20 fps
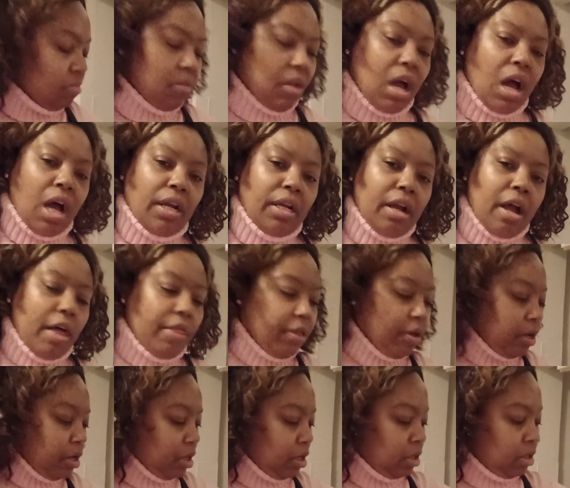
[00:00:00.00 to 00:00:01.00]

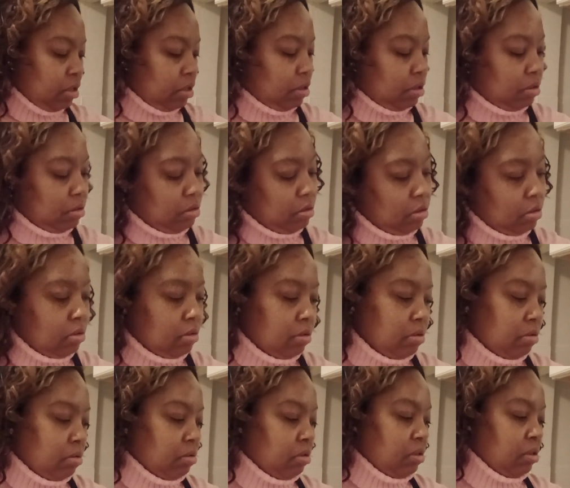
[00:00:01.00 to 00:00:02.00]
another,
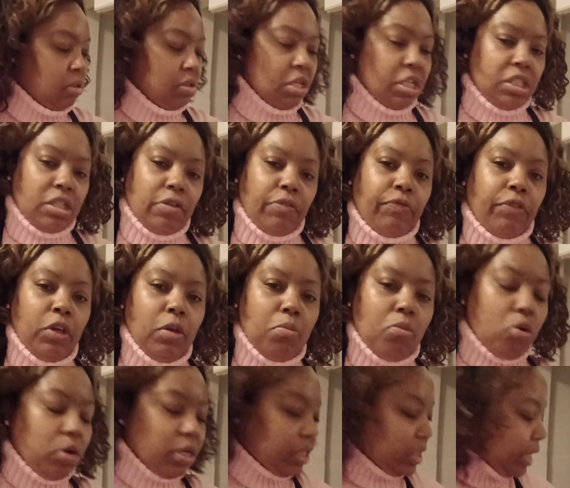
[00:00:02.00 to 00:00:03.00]
just a few
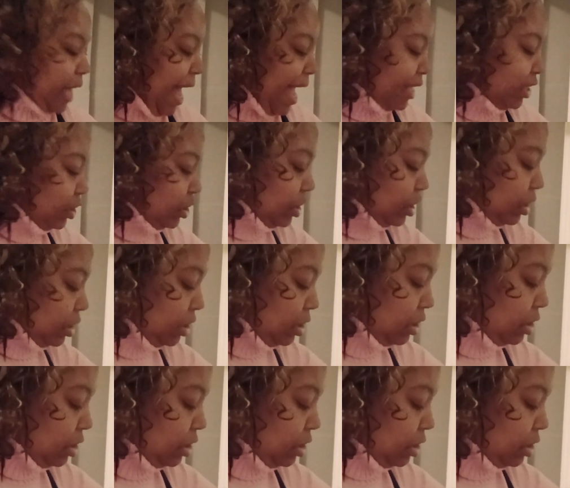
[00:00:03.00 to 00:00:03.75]
more slashes.